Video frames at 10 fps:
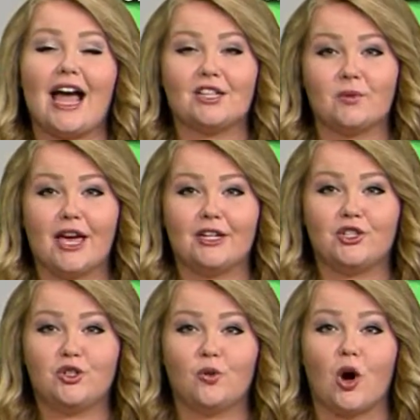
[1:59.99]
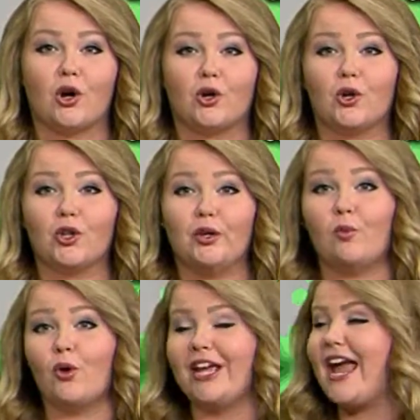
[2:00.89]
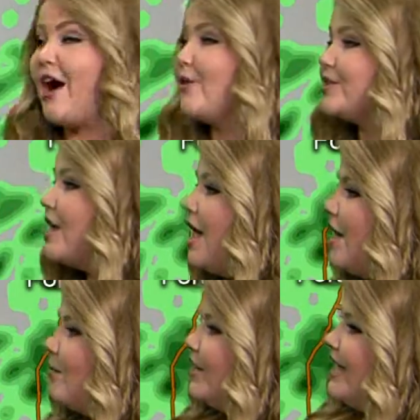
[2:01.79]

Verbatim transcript: as we head into our early morning hours. But